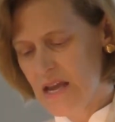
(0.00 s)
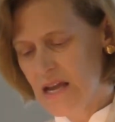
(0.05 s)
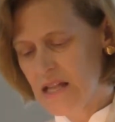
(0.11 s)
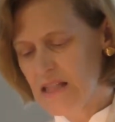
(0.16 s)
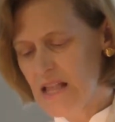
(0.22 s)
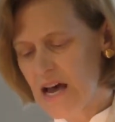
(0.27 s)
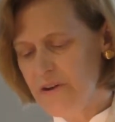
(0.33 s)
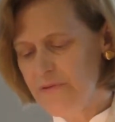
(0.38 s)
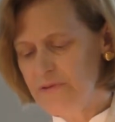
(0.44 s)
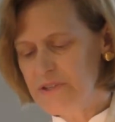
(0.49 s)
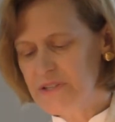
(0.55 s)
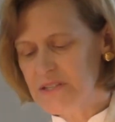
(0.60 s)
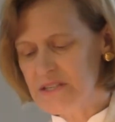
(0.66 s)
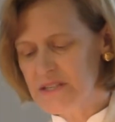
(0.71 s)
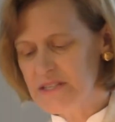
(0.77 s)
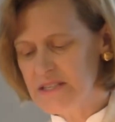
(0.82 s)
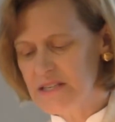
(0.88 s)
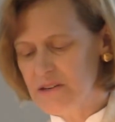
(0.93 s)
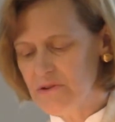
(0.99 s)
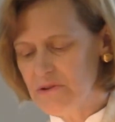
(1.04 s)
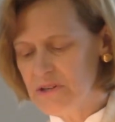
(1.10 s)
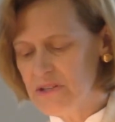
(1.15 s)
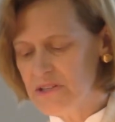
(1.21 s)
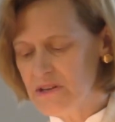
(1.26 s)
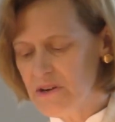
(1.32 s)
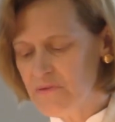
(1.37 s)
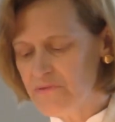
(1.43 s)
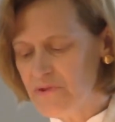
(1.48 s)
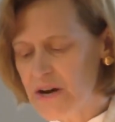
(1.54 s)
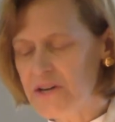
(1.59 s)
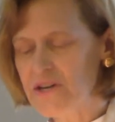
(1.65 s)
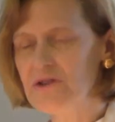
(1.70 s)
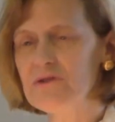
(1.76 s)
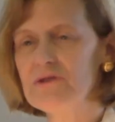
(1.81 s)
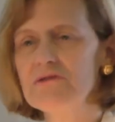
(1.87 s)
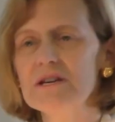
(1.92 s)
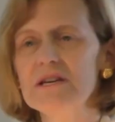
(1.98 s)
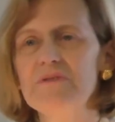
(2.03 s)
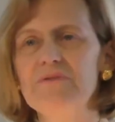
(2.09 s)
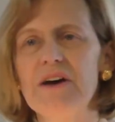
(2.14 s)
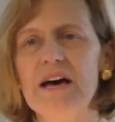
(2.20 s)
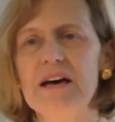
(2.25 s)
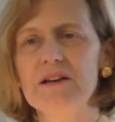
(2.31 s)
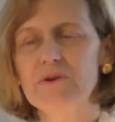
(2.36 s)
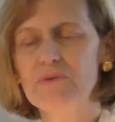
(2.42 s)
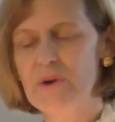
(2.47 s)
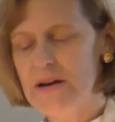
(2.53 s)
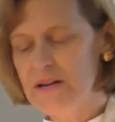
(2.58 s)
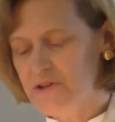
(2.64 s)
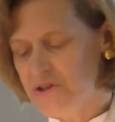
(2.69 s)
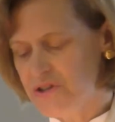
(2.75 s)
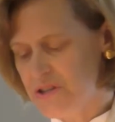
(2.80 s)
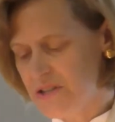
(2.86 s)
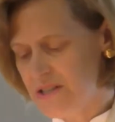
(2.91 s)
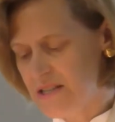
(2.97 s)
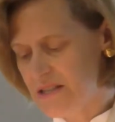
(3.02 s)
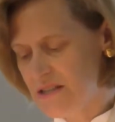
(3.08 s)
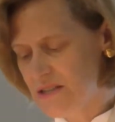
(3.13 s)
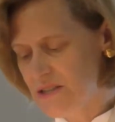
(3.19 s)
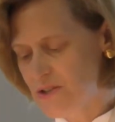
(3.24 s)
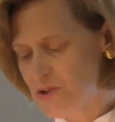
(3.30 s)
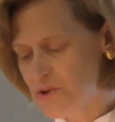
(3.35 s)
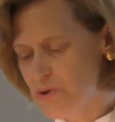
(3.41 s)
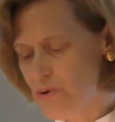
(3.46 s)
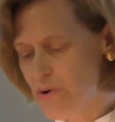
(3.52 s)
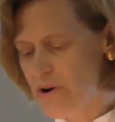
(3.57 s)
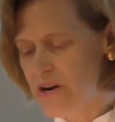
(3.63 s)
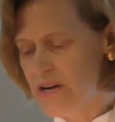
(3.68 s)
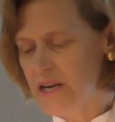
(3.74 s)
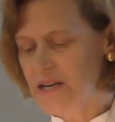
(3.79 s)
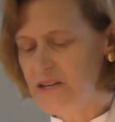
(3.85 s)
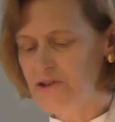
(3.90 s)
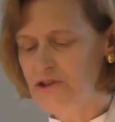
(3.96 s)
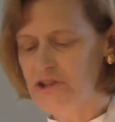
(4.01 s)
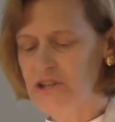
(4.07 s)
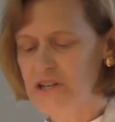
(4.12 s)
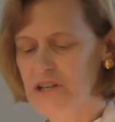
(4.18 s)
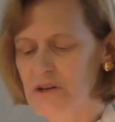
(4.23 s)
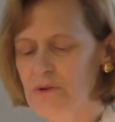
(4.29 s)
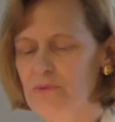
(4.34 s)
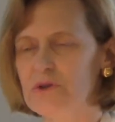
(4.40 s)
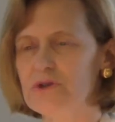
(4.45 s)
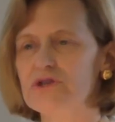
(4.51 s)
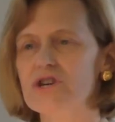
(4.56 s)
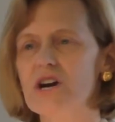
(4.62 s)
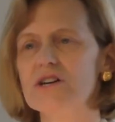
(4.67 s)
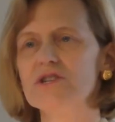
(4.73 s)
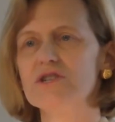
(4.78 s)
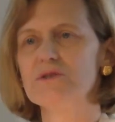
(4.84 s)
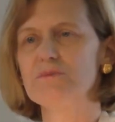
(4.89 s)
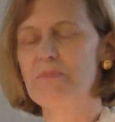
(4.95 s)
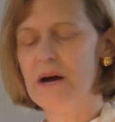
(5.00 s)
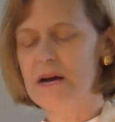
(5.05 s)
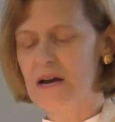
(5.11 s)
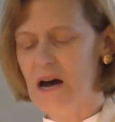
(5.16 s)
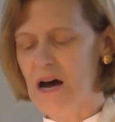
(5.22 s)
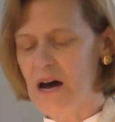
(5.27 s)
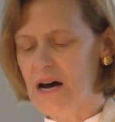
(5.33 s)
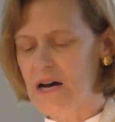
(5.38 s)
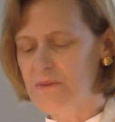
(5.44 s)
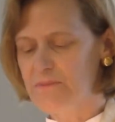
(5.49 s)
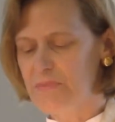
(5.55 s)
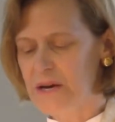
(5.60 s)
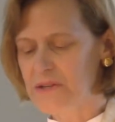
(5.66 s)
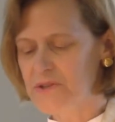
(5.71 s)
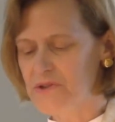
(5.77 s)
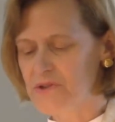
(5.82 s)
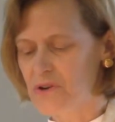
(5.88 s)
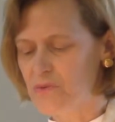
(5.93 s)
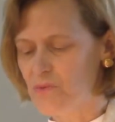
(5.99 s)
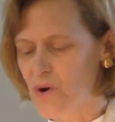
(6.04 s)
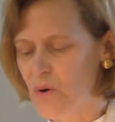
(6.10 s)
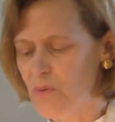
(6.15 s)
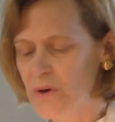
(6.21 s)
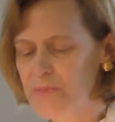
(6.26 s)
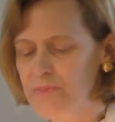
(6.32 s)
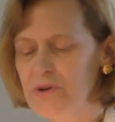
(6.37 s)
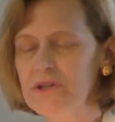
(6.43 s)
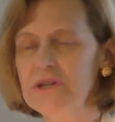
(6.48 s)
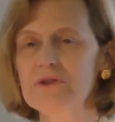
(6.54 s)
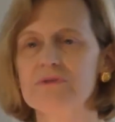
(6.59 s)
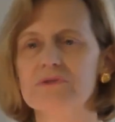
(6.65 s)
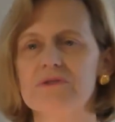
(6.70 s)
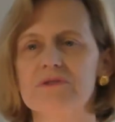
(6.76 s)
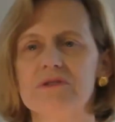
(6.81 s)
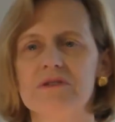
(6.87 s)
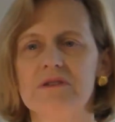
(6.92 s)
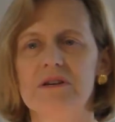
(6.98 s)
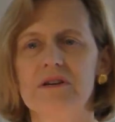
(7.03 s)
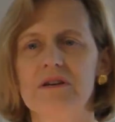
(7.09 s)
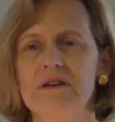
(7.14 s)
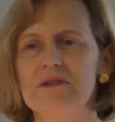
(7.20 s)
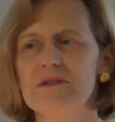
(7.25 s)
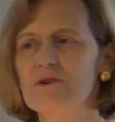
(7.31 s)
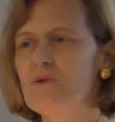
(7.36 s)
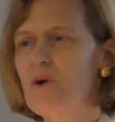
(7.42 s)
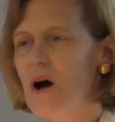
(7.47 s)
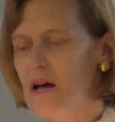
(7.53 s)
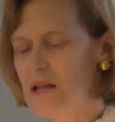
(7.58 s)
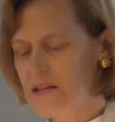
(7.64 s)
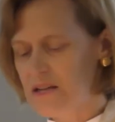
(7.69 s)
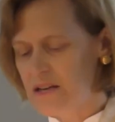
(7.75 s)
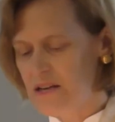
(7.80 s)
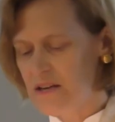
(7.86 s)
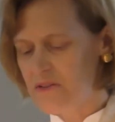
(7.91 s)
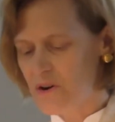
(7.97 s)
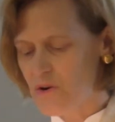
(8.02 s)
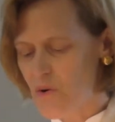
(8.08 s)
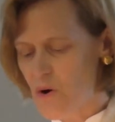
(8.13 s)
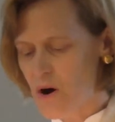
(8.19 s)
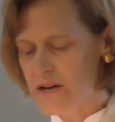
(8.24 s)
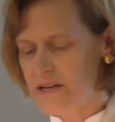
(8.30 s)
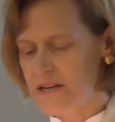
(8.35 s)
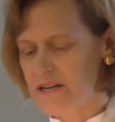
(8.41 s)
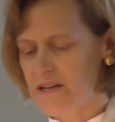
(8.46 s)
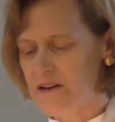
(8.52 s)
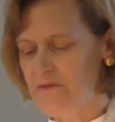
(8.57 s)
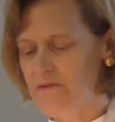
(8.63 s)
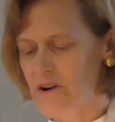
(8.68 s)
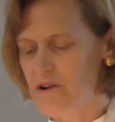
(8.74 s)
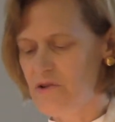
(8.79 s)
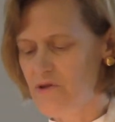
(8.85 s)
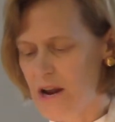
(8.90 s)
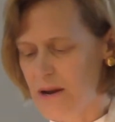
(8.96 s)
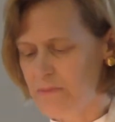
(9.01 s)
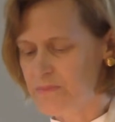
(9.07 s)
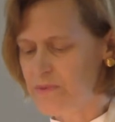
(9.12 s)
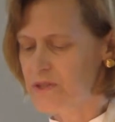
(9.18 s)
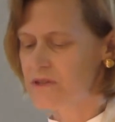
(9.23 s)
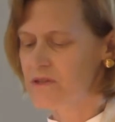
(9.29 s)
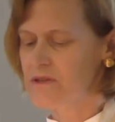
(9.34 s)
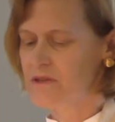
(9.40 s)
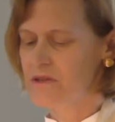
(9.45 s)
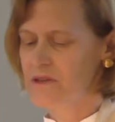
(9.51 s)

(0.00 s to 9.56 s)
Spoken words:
Life is a series of regular evaluations in this story. Each year we're judged by God based on what we produce, the quality and the quantity of our grapes.